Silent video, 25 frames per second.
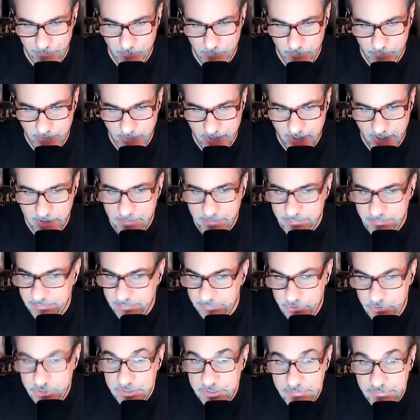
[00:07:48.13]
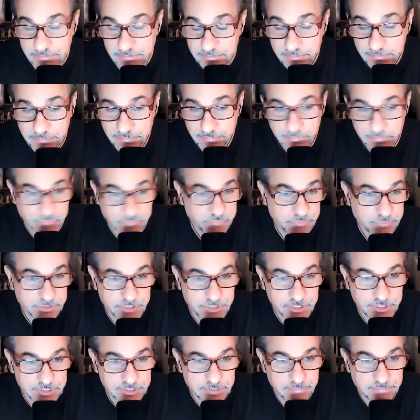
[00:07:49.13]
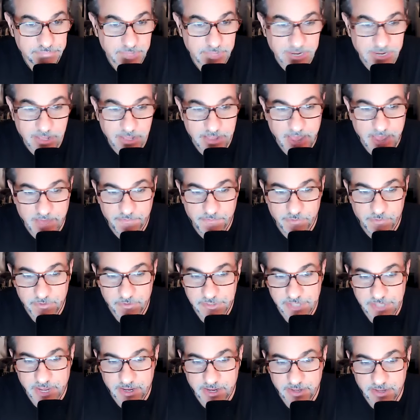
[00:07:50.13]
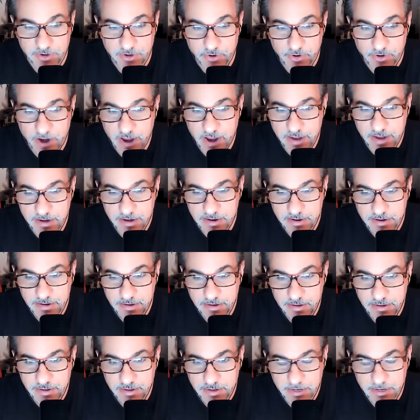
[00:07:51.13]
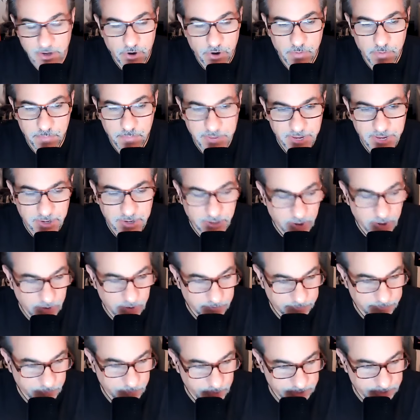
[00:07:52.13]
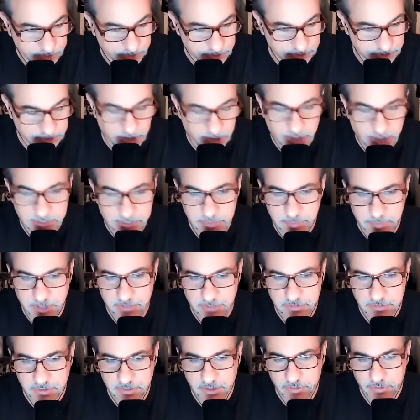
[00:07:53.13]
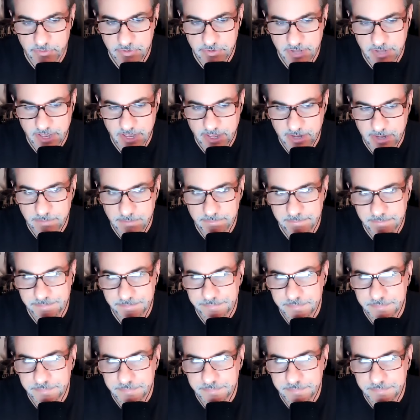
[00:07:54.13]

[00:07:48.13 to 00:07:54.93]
Okay? Just think of that for a second, all right? You know, Meatloaf, who I just talked about the other day,